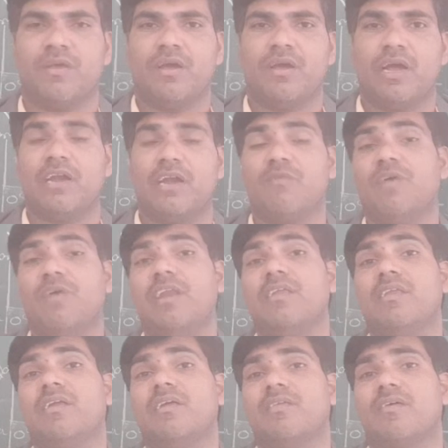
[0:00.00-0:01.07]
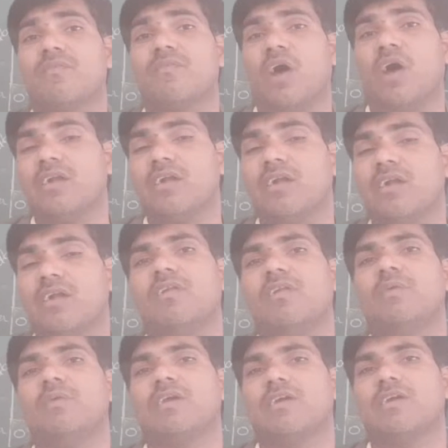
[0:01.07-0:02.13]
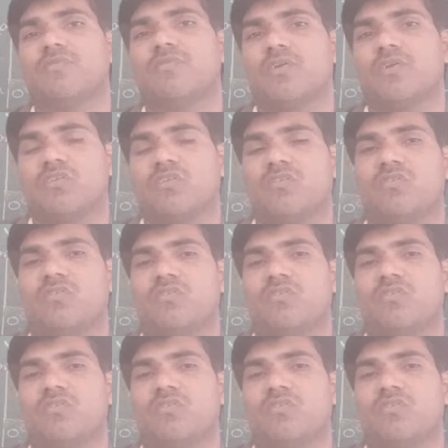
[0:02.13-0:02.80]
And when there is a water will be get for us.